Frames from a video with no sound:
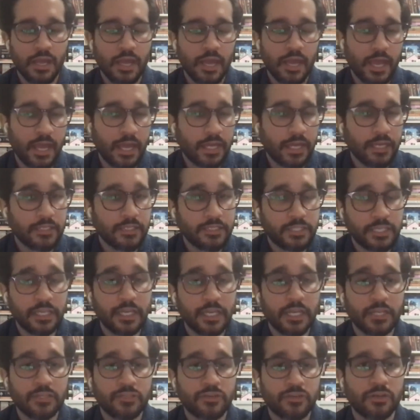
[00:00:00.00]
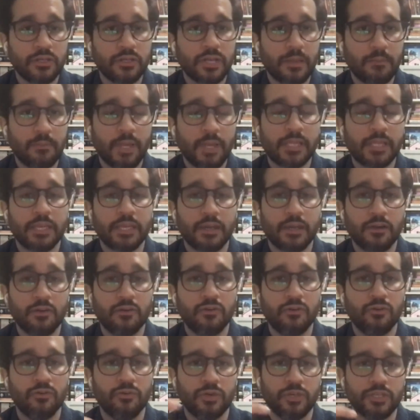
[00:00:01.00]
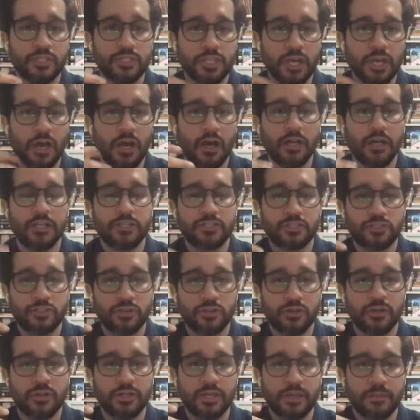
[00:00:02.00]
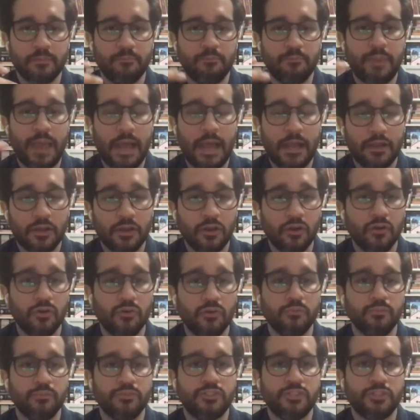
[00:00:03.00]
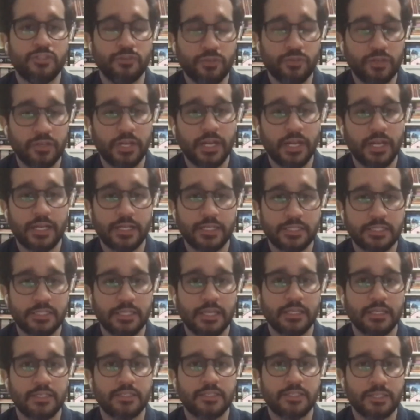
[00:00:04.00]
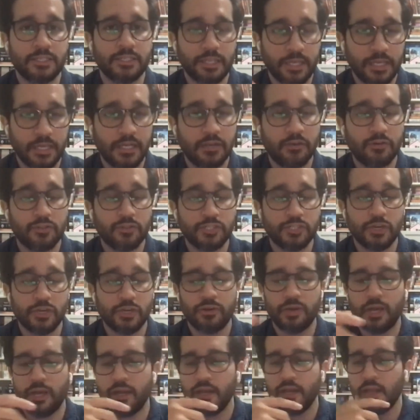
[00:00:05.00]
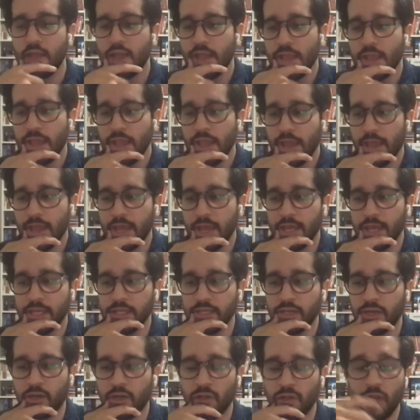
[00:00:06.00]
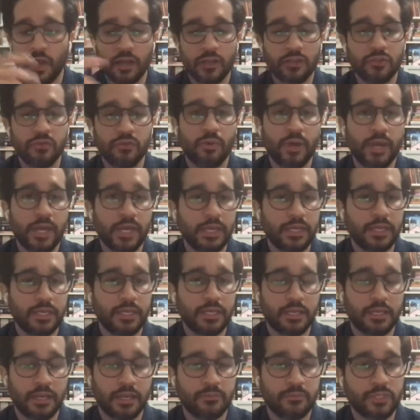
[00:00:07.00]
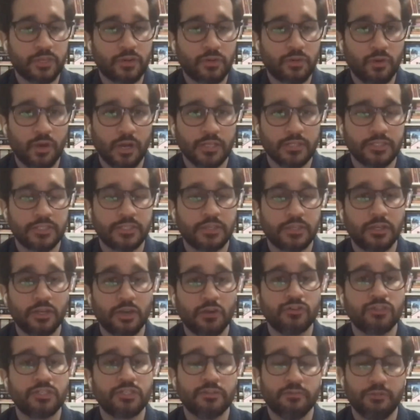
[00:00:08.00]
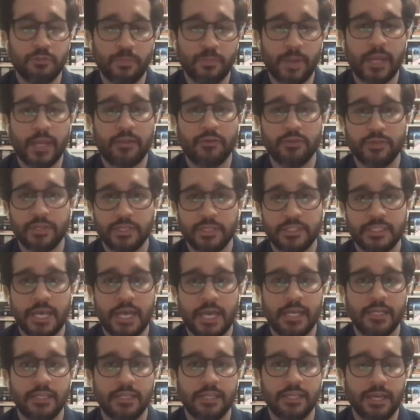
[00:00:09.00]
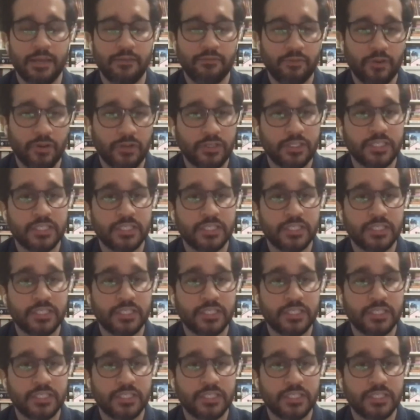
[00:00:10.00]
a teenager named Mateo who is on his journey back home to the United States in Arizona. And along the way, he comes across the ghost of a migrant that died in that very